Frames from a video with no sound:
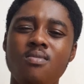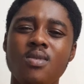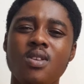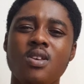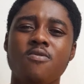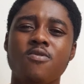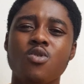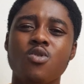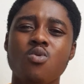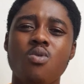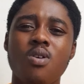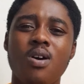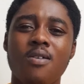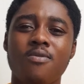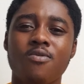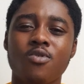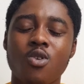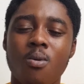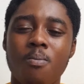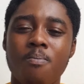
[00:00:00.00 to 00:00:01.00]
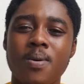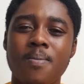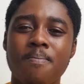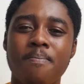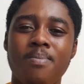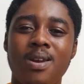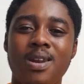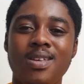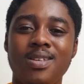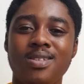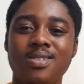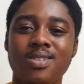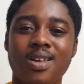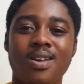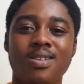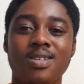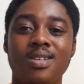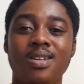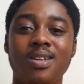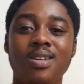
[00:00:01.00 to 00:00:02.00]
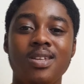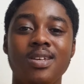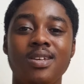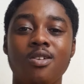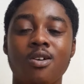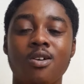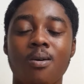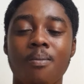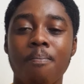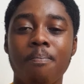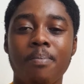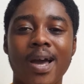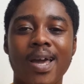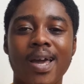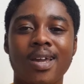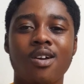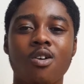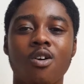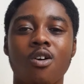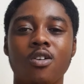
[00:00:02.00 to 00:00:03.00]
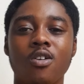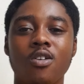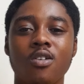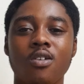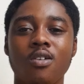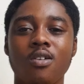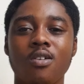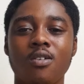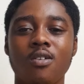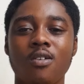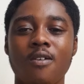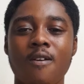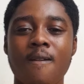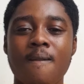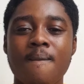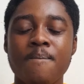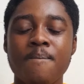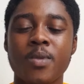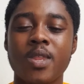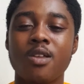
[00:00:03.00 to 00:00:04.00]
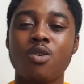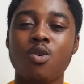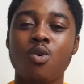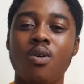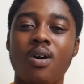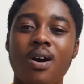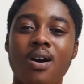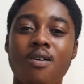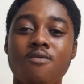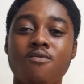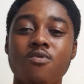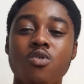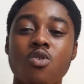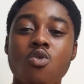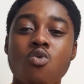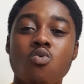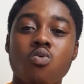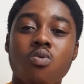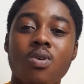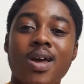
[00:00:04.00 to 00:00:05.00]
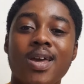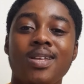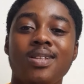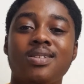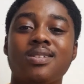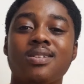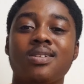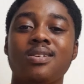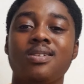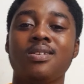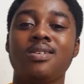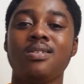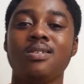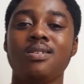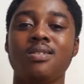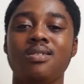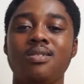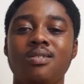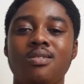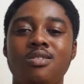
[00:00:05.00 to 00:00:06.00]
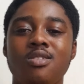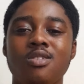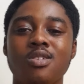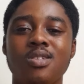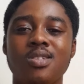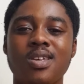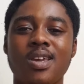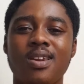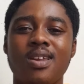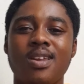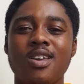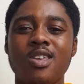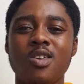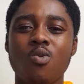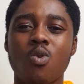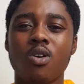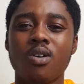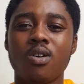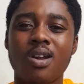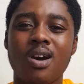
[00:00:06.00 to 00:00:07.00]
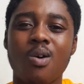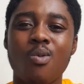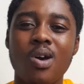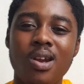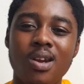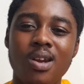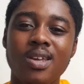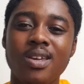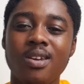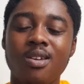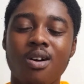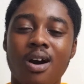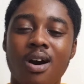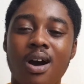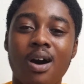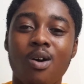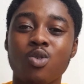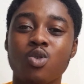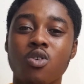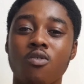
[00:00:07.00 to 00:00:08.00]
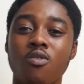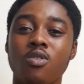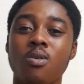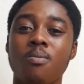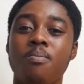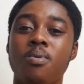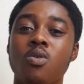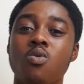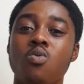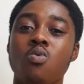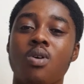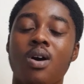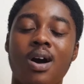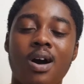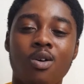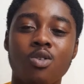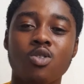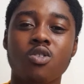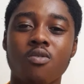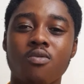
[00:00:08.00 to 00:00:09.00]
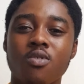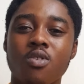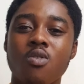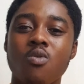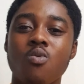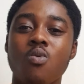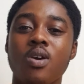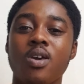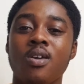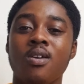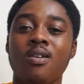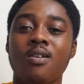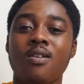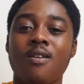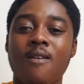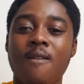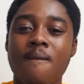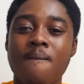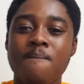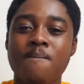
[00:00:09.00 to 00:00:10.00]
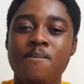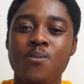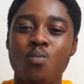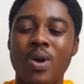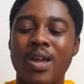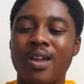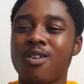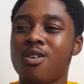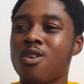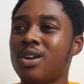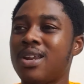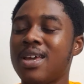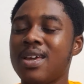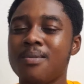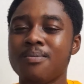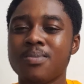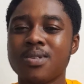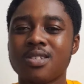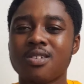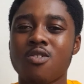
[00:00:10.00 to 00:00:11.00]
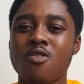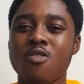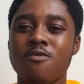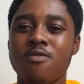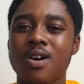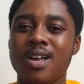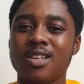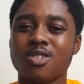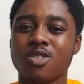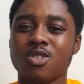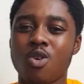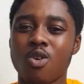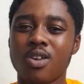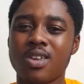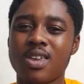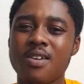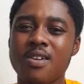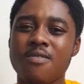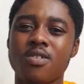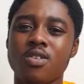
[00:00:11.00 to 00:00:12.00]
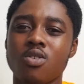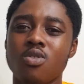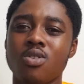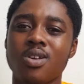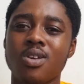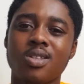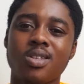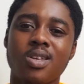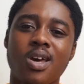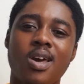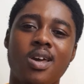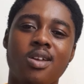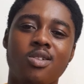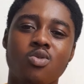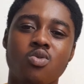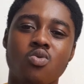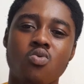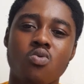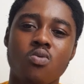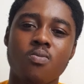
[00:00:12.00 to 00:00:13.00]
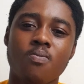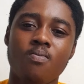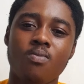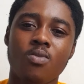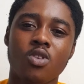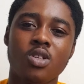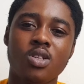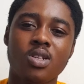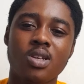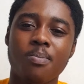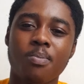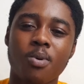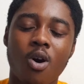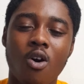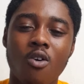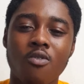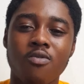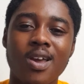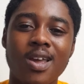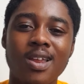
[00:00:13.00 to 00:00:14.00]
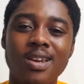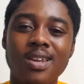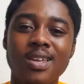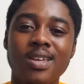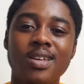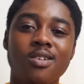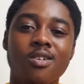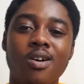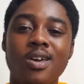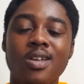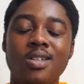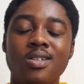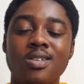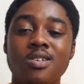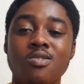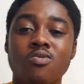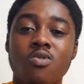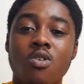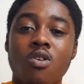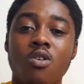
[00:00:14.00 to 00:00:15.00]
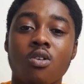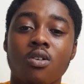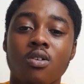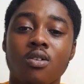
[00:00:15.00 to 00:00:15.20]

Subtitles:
If you have not been placed as a leader by God, then you have no right to say that you are now a leader out of the blue, out of nowhere. When God himself has not given you the titleship of a leader, it is wrong.